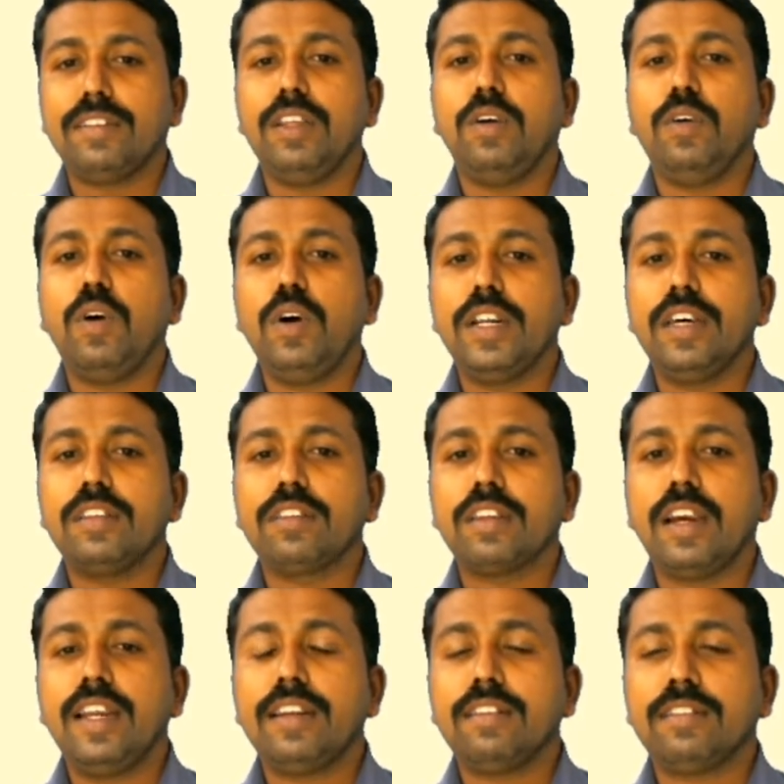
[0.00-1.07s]
the orders
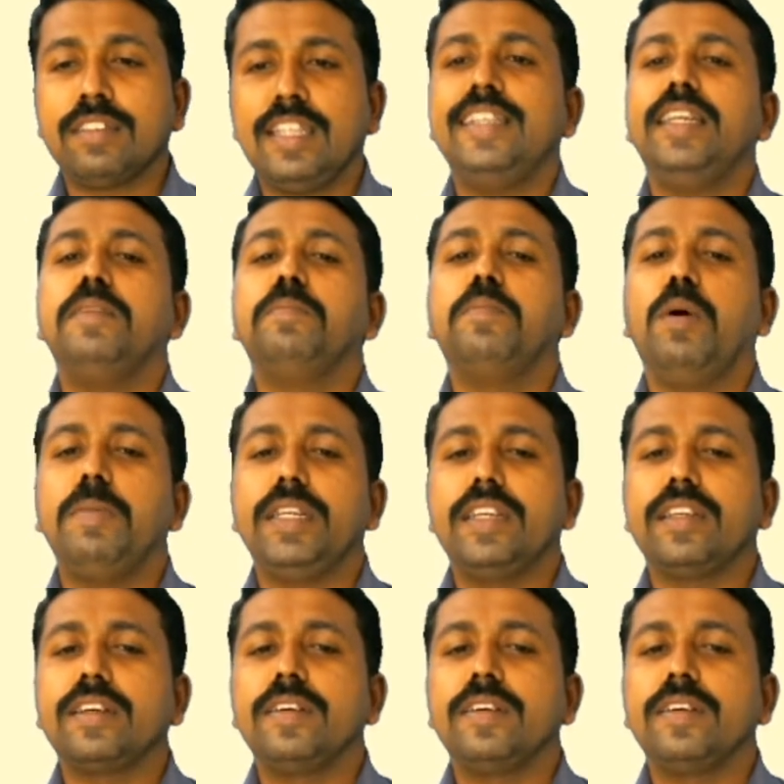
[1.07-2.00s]
at a certain moment.